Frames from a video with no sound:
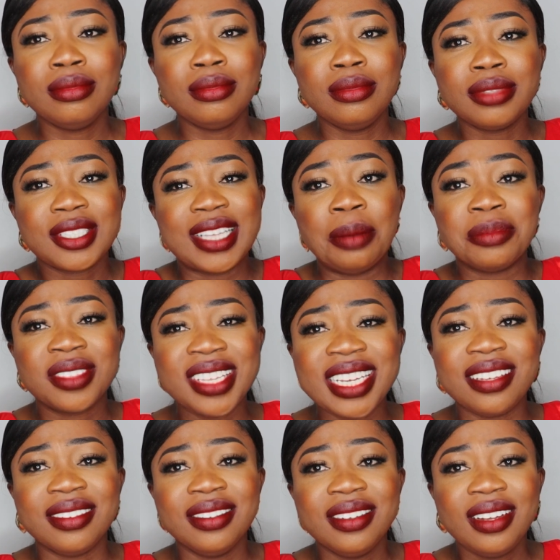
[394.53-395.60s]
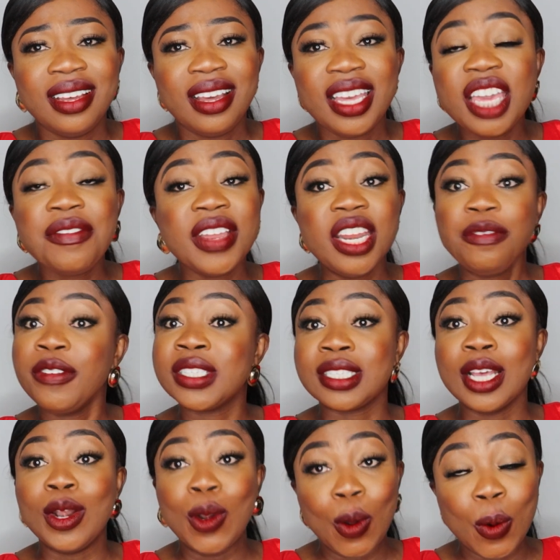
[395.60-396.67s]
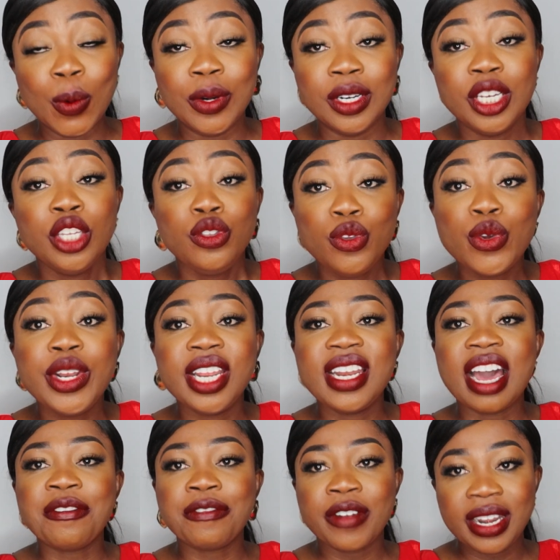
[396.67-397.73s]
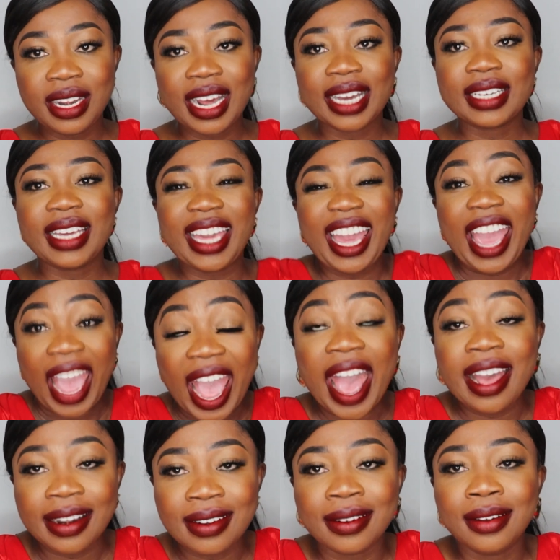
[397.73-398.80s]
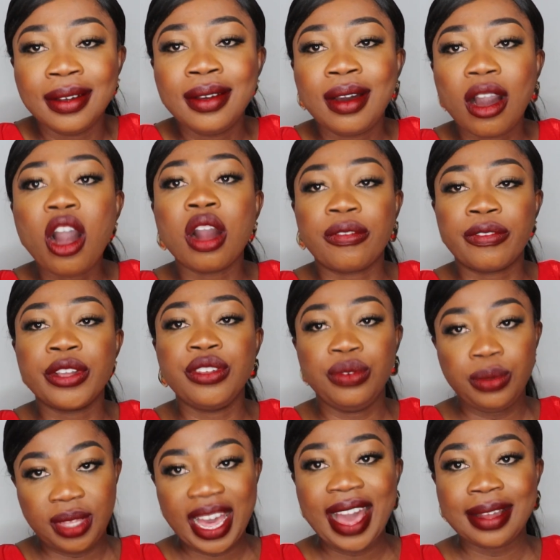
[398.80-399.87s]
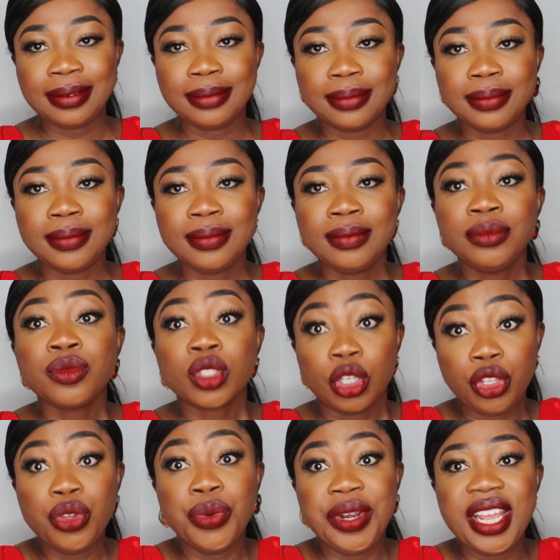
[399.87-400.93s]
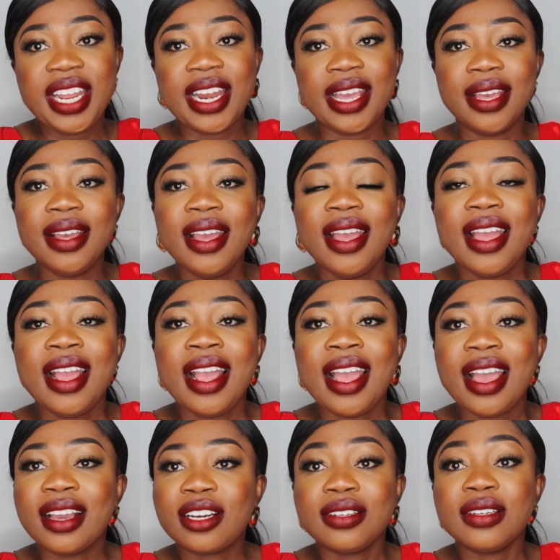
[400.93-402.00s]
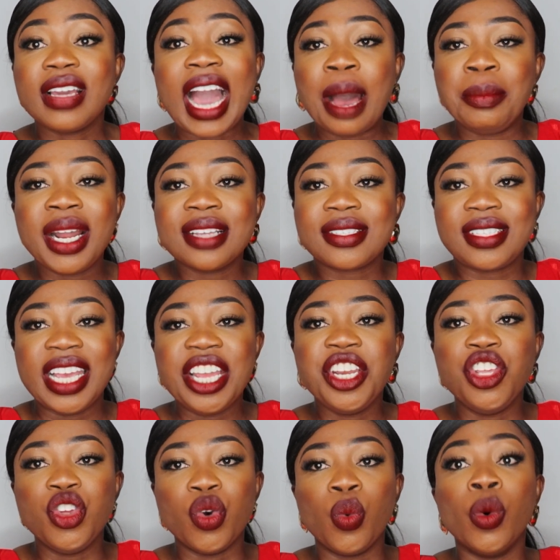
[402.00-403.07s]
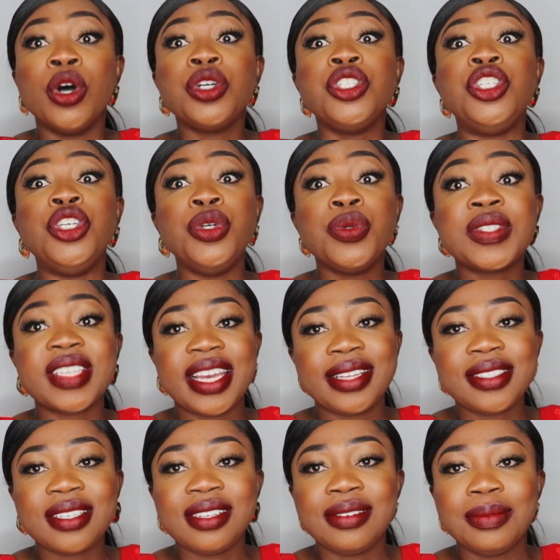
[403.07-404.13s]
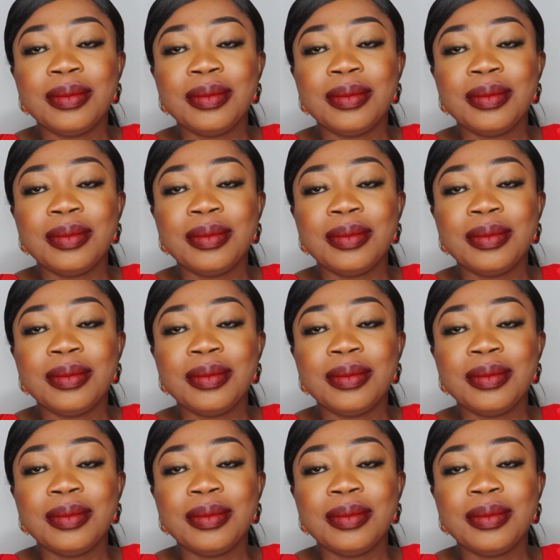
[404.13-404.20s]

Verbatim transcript: something, even if it's a loan. You need that friend that can offer you that. You need it. I'm not saying you will use it,